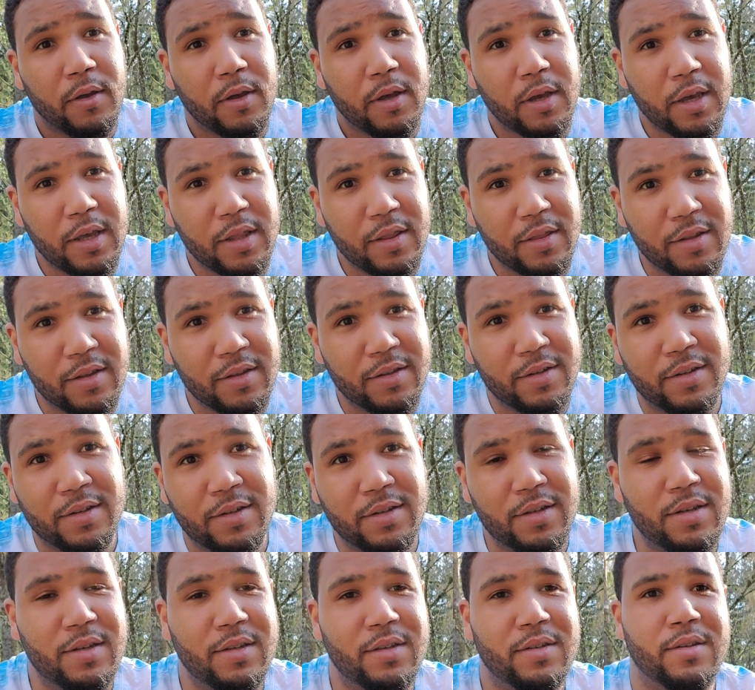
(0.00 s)
in this
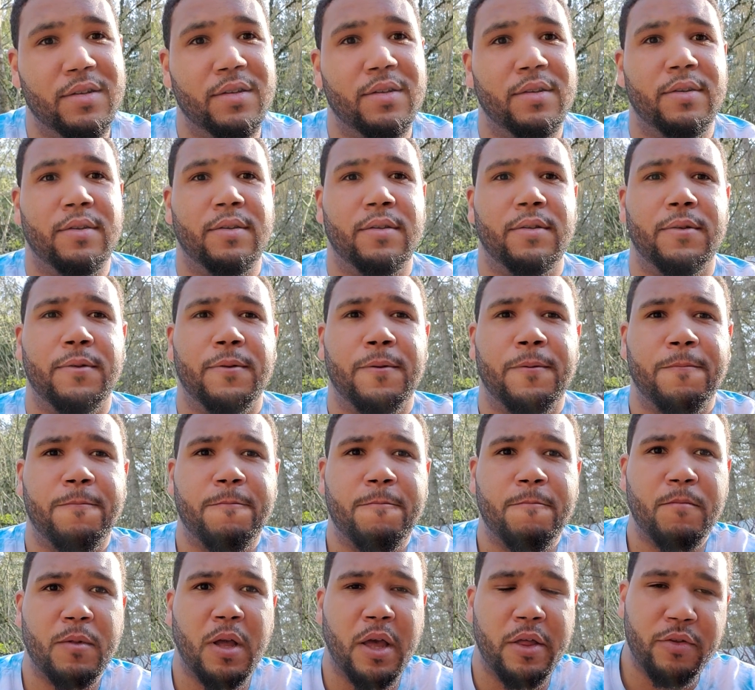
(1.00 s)
season.
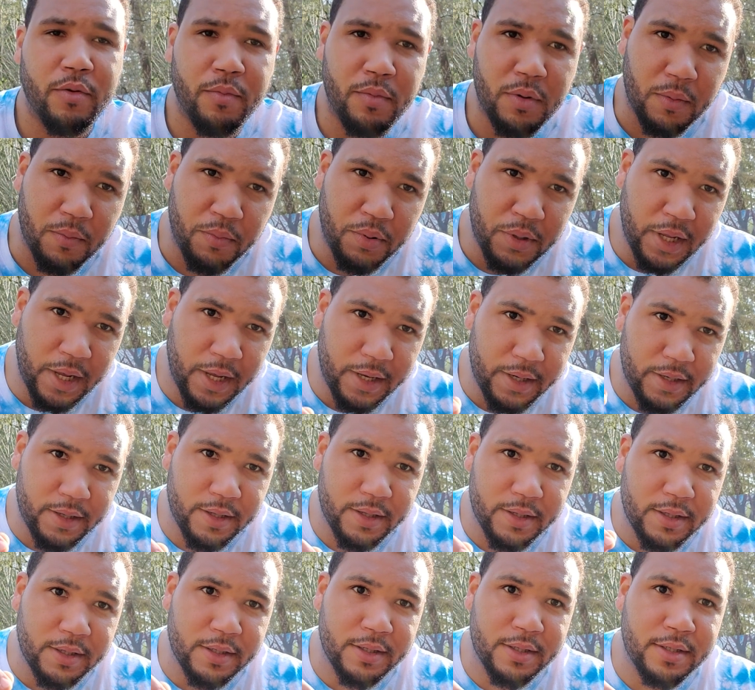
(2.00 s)
And they're being planted
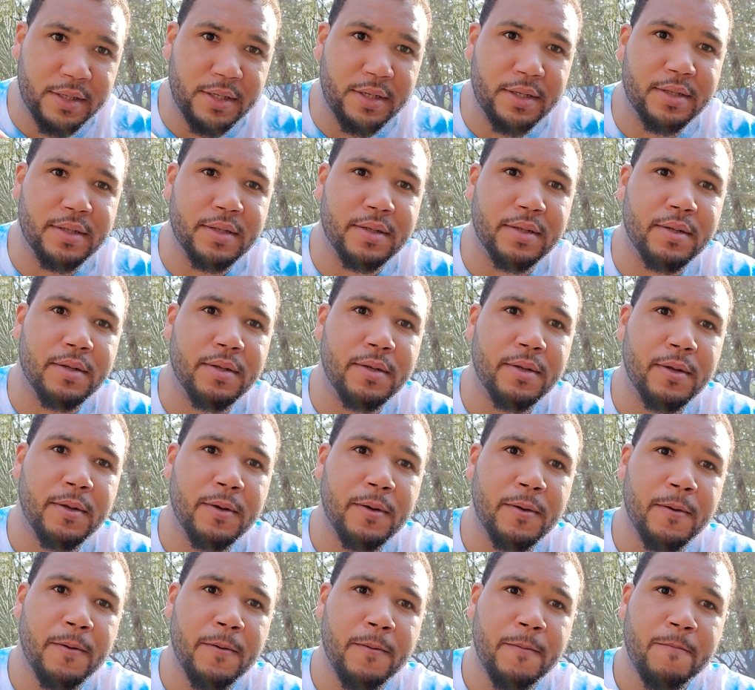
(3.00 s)
in this season
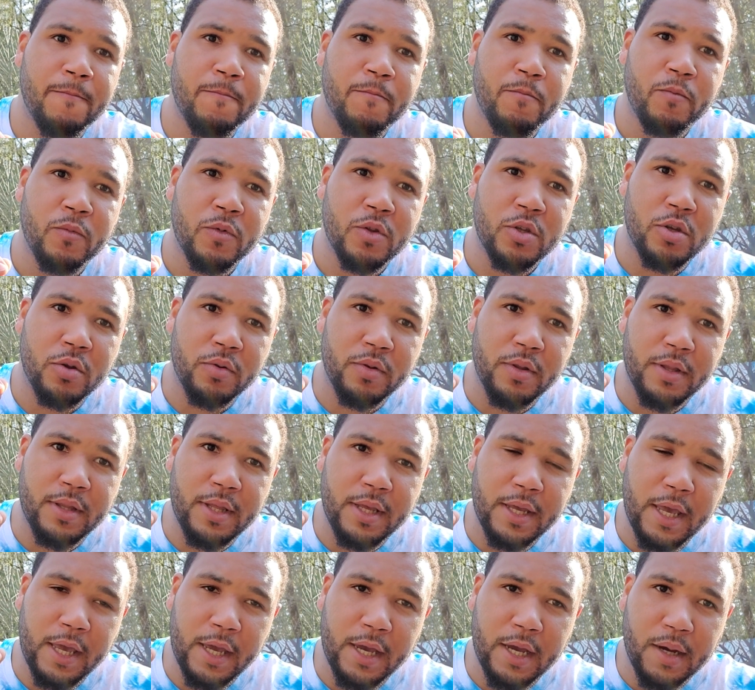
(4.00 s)
so that they
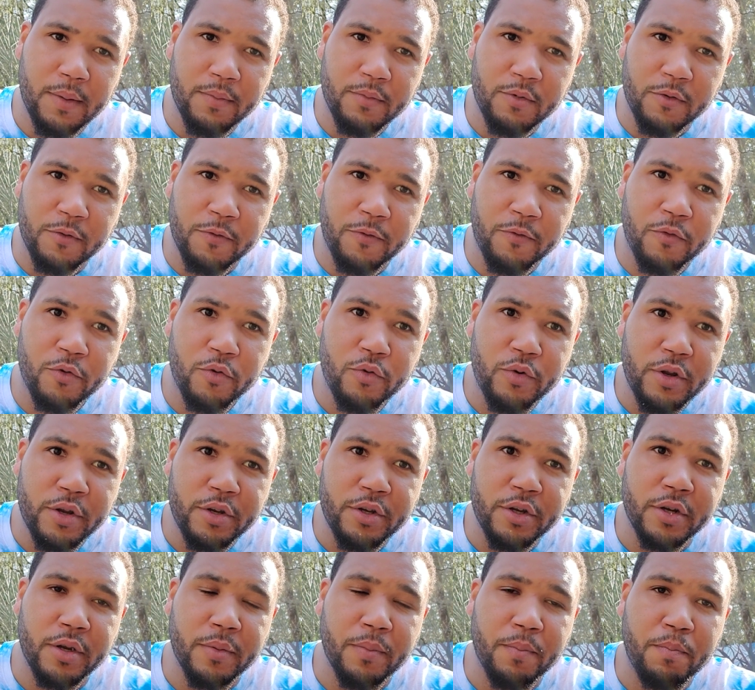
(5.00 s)
can come to fruitage
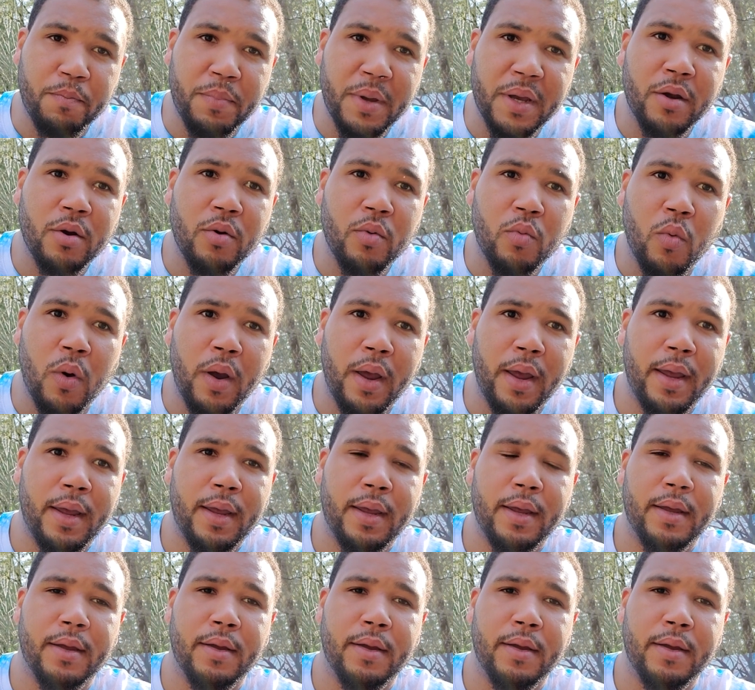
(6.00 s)
in a bigger way